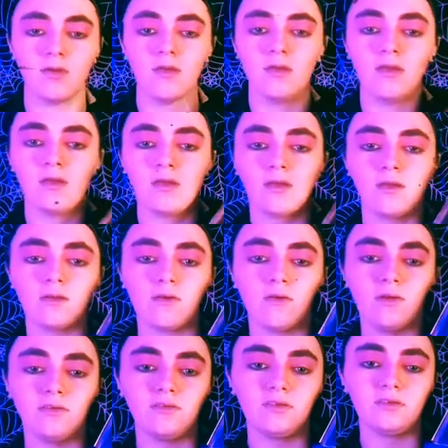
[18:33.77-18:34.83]
I'm going to go
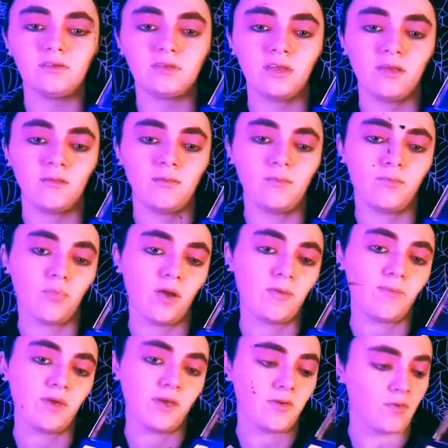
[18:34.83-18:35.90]
into this bright
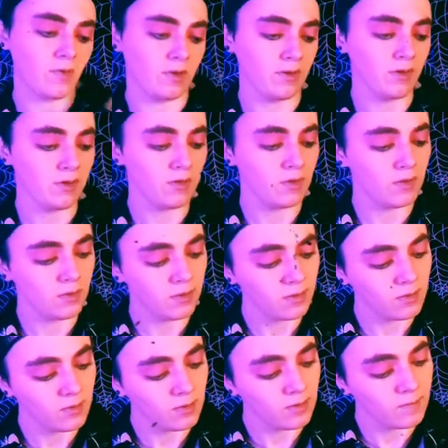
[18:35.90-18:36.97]
pink one.
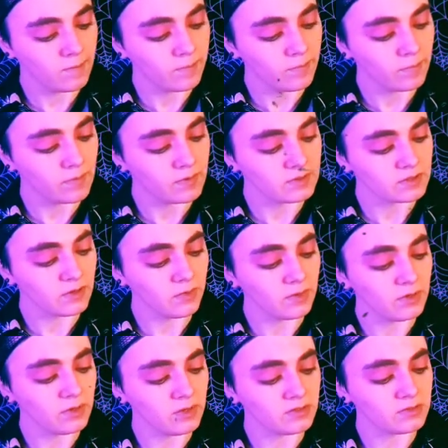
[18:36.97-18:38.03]
Go into
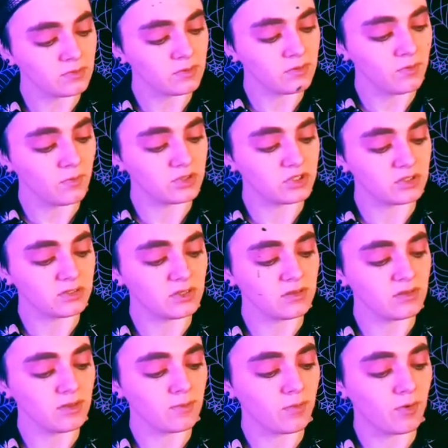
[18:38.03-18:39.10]
this one with just the
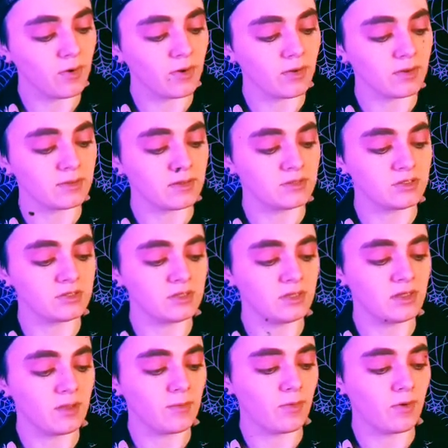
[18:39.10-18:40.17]
tip part, because I just need
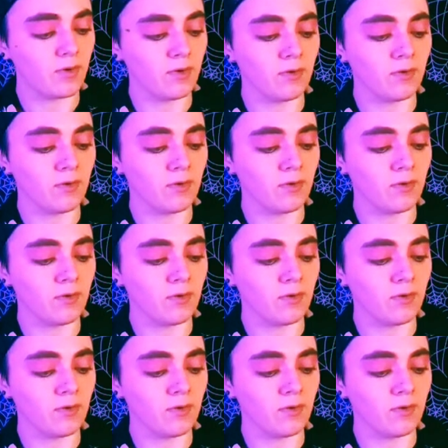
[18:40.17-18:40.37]
that part.